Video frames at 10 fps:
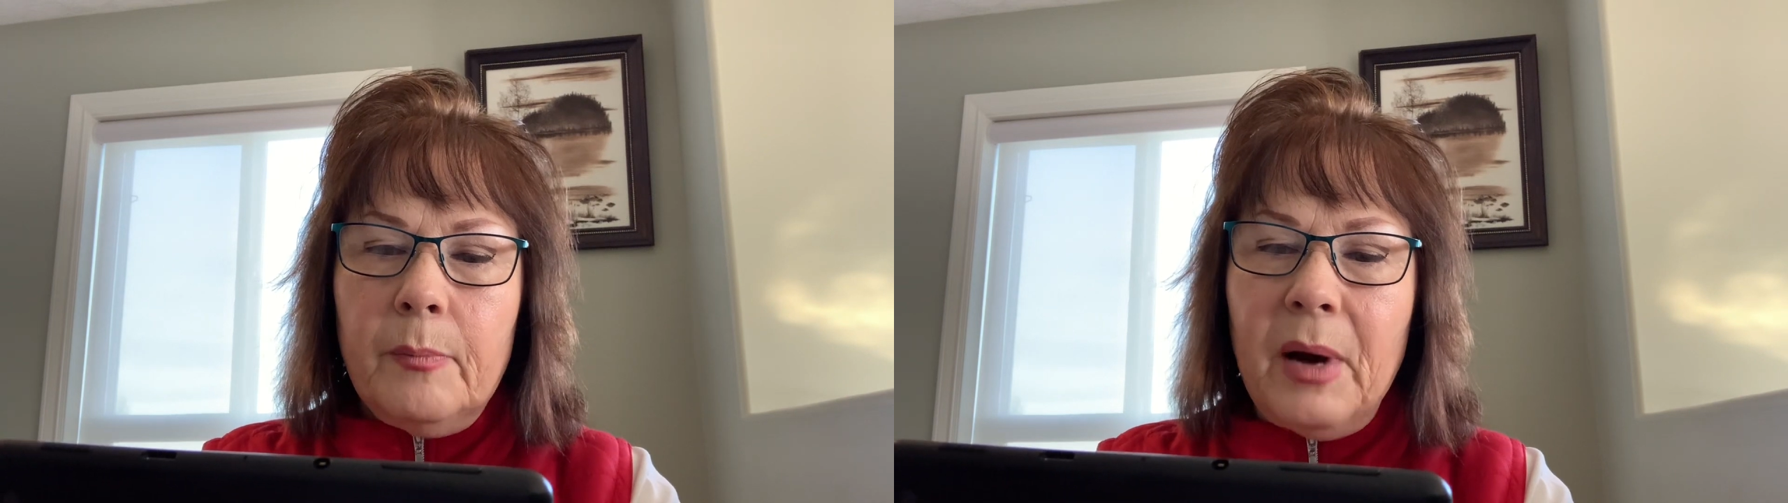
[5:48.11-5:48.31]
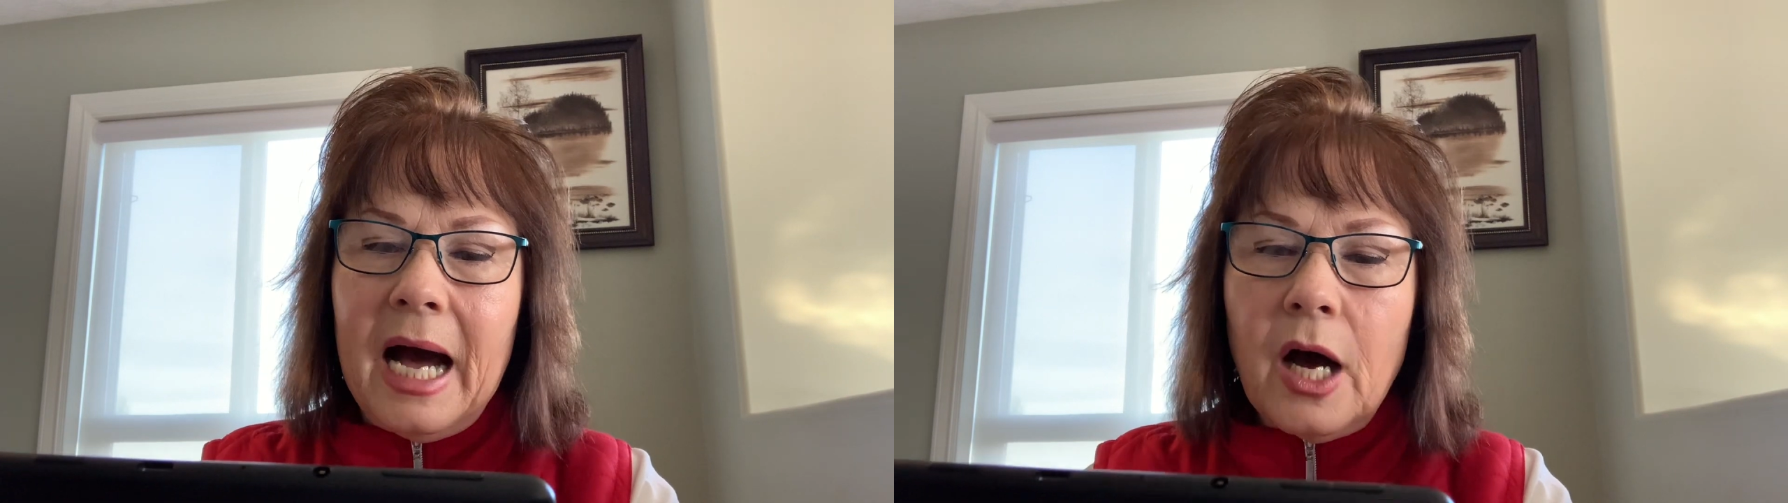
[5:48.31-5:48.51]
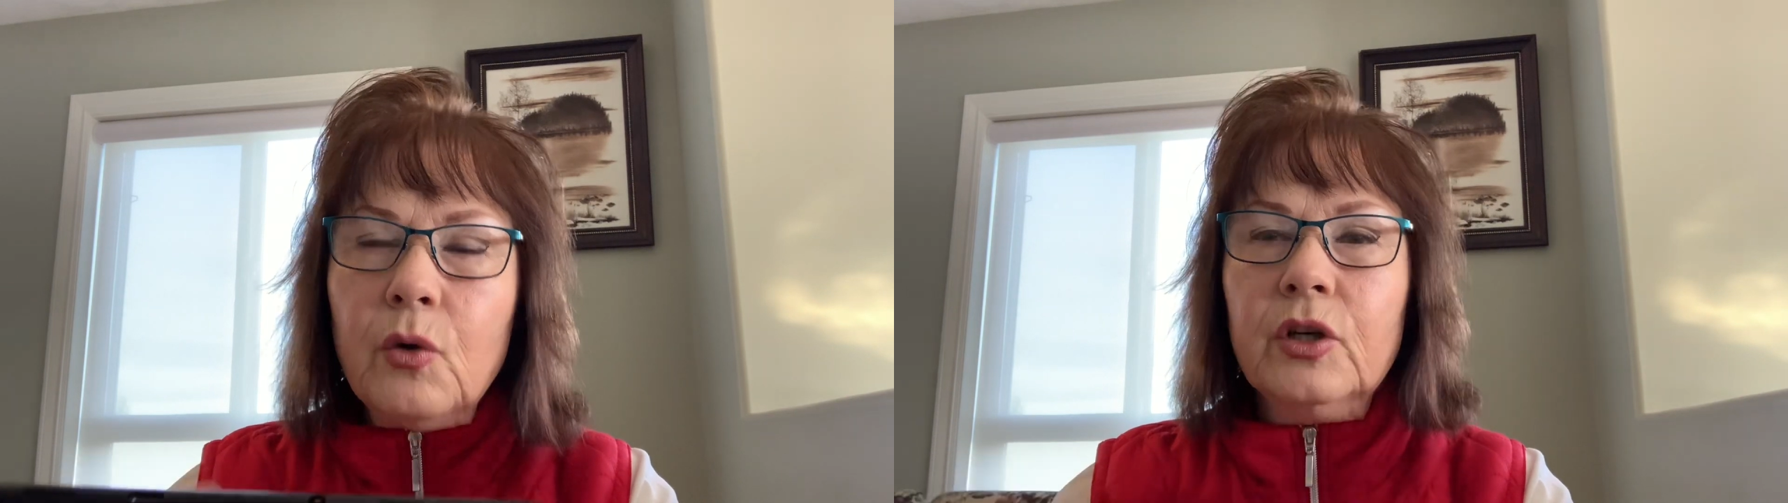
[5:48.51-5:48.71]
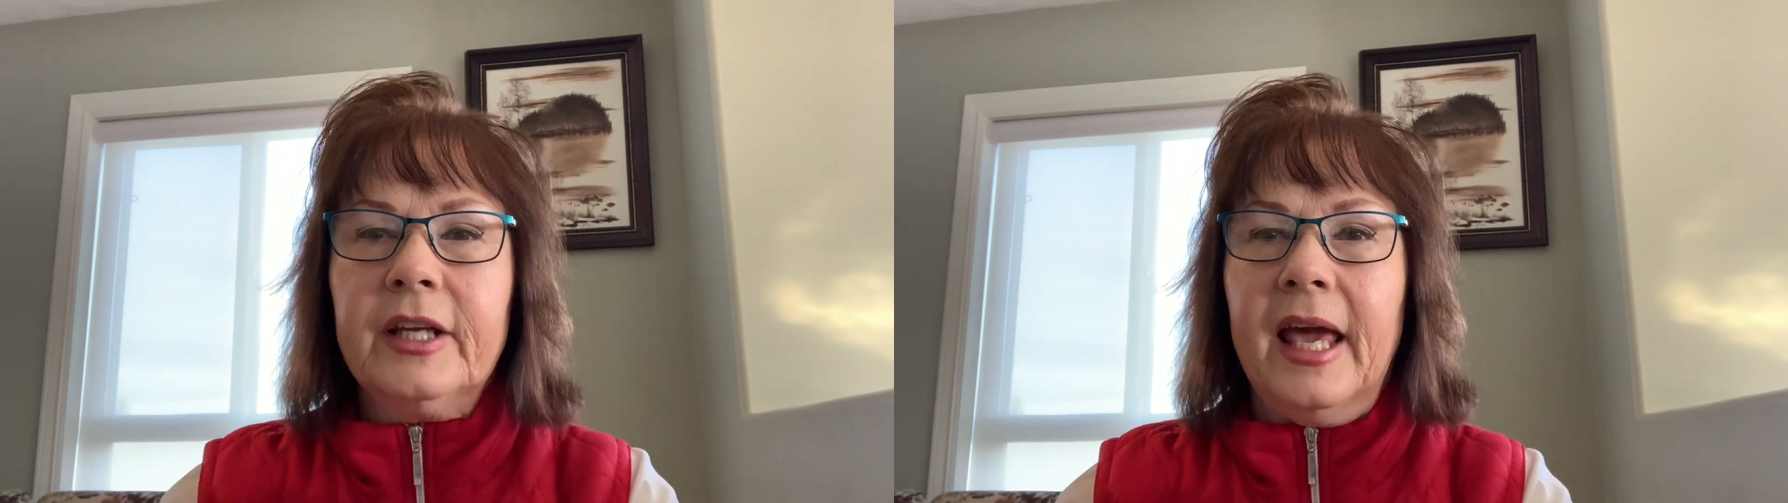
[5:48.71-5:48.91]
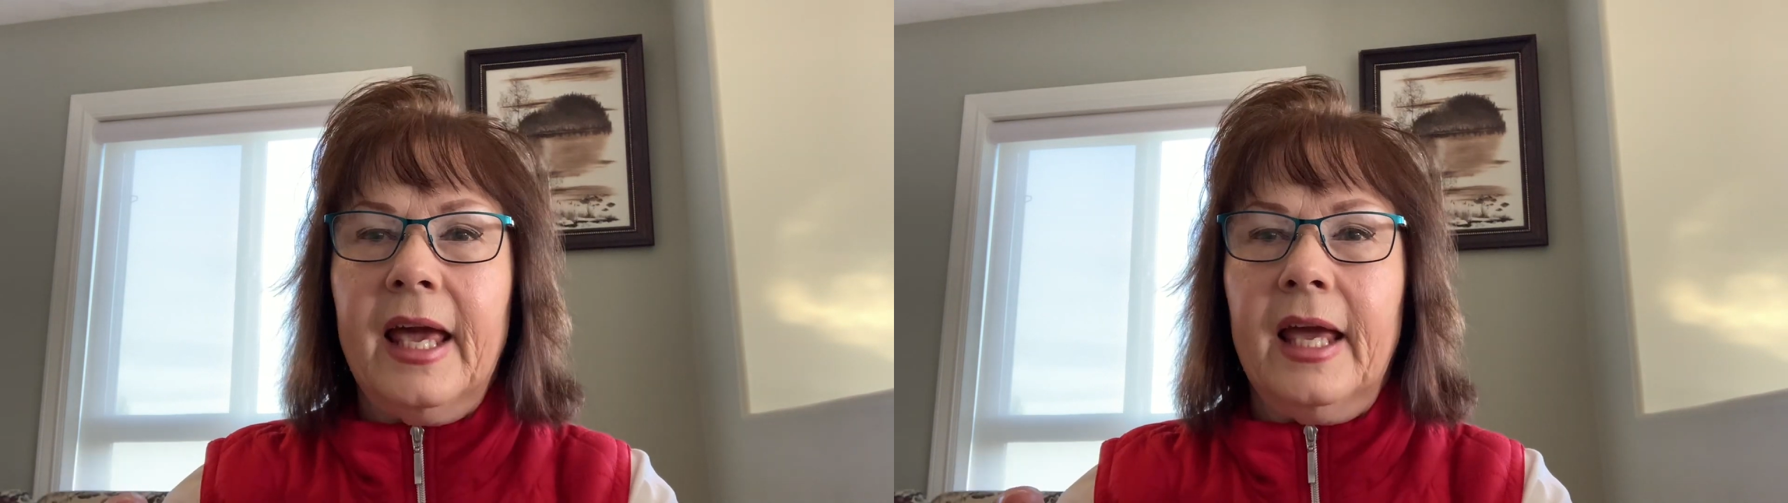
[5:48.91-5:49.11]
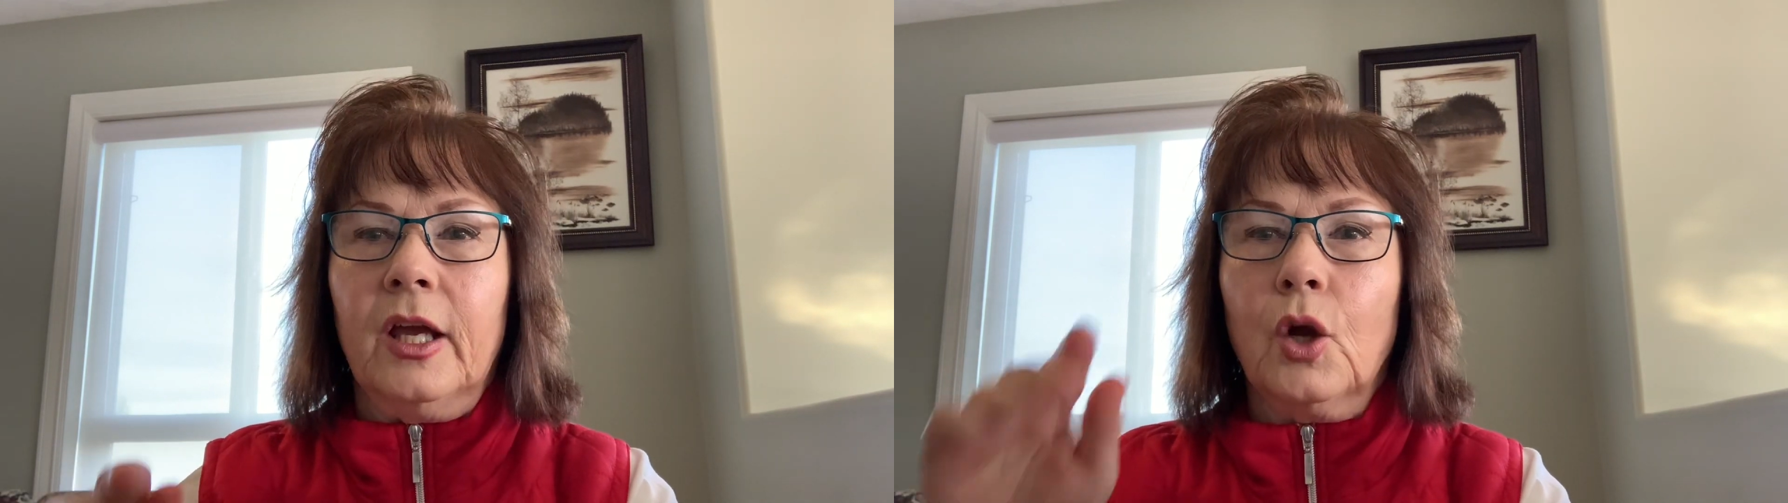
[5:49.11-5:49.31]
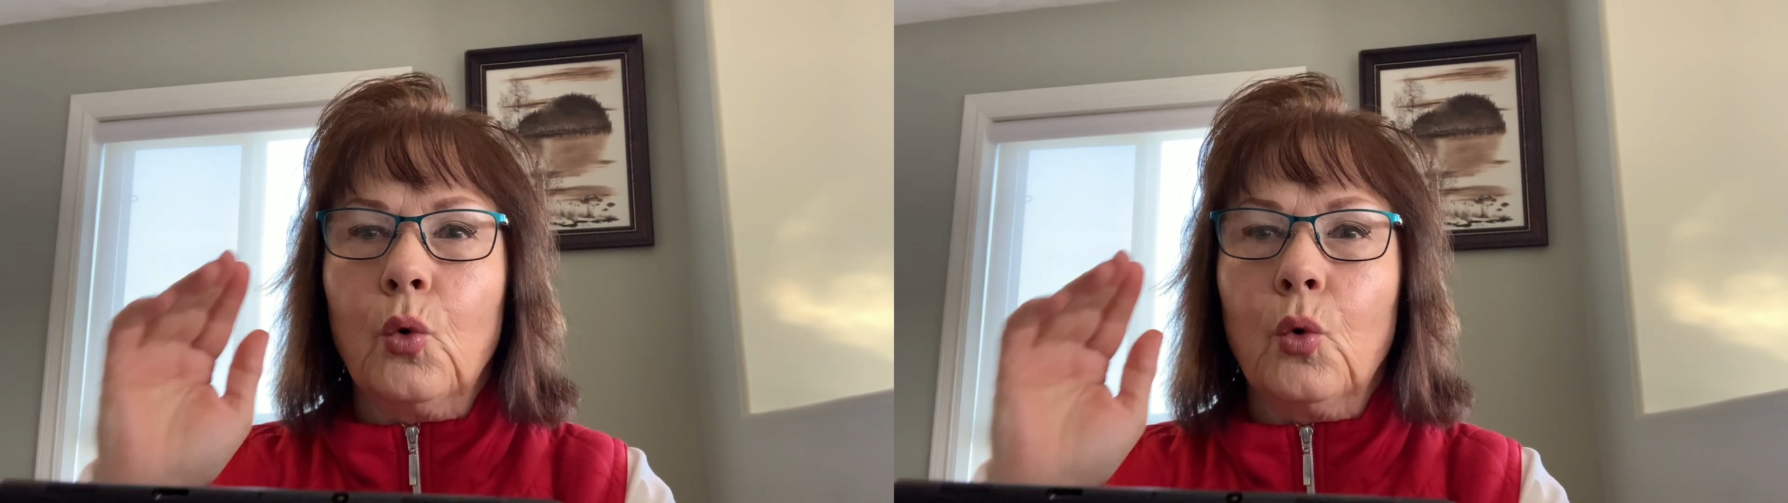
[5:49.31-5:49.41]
powder keg